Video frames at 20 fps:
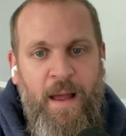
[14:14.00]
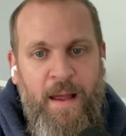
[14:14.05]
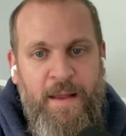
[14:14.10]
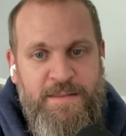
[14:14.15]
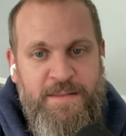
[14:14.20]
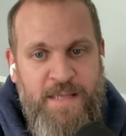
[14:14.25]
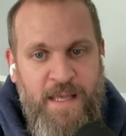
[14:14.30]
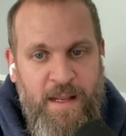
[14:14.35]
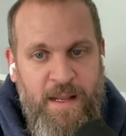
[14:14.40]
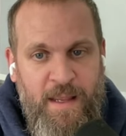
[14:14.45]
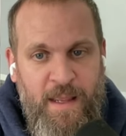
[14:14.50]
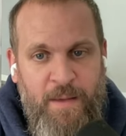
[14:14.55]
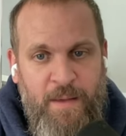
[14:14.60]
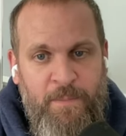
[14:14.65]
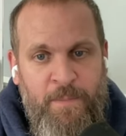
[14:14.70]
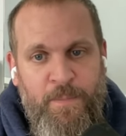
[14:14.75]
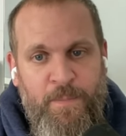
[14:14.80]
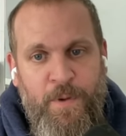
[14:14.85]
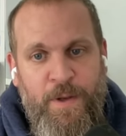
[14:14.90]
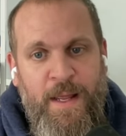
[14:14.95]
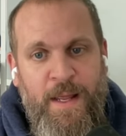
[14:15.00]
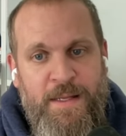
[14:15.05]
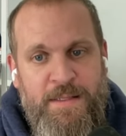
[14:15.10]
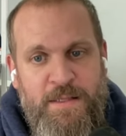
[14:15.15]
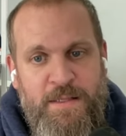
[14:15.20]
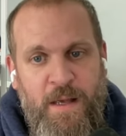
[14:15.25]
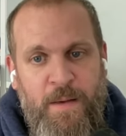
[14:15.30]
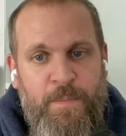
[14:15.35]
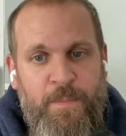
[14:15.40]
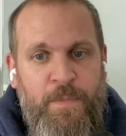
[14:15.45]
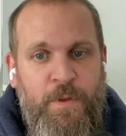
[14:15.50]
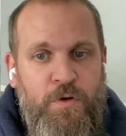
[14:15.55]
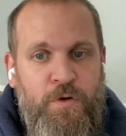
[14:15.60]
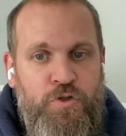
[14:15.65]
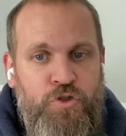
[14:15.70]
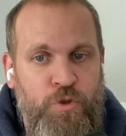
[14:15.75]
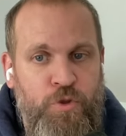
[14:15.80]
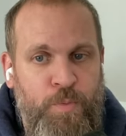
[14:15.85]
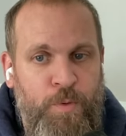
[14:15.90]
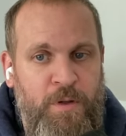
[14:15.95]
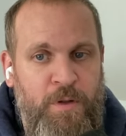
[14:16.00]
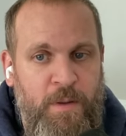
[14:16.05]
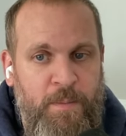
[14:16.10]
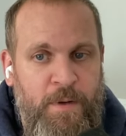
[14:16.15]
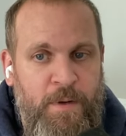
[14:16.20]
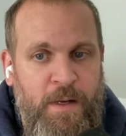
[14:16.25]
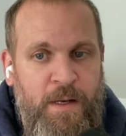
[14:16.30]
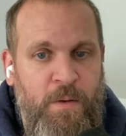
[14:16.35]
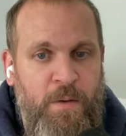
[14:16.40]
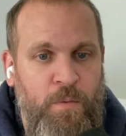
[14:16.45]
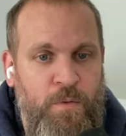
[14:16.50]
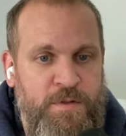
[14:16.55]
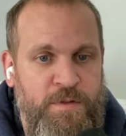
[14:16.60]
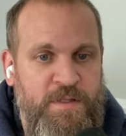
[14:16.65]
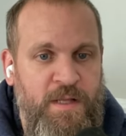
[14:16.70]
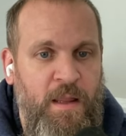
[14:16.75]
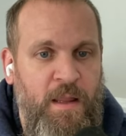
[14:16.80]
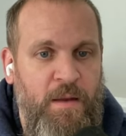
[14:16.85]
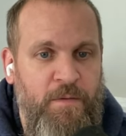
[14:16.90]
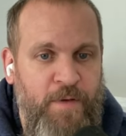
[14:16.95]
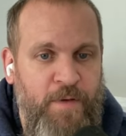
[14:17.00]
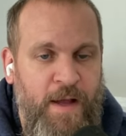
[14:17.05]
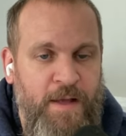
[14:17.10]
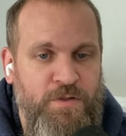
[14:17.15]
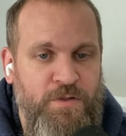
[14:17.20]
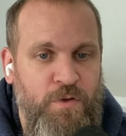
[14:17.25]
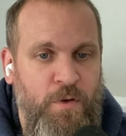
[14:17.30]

at 10 a.m. But heads up, they're super limited and will sell out fast.